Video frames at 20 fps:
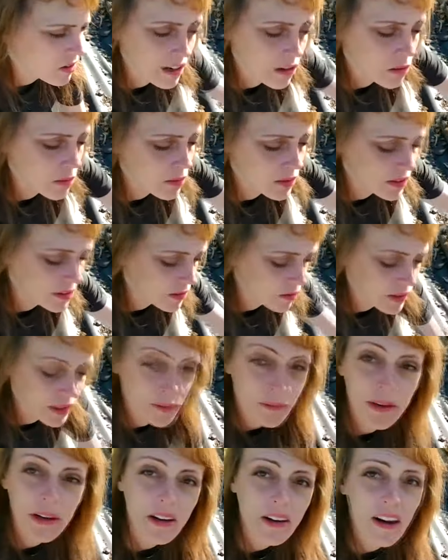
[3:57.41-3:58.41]
don't put the weed
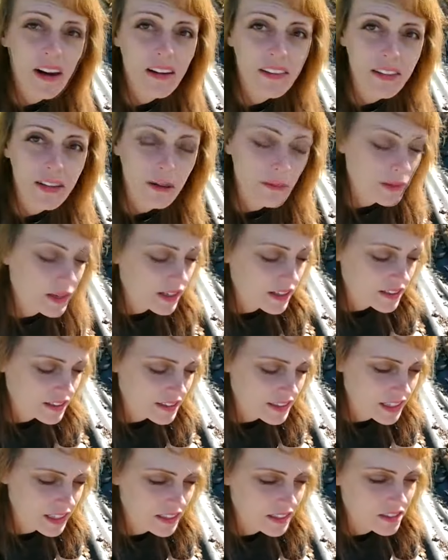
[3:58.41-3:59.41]
barrier on there because
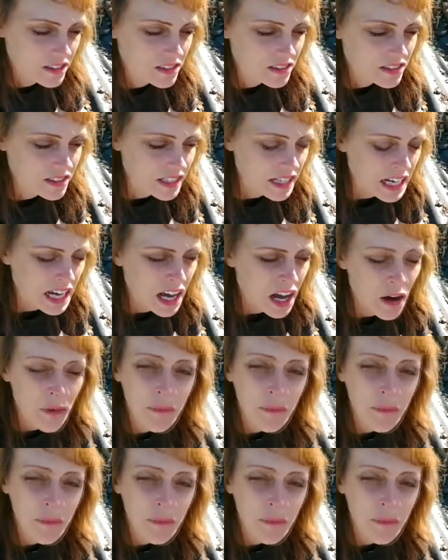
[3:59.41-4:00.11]
then there's a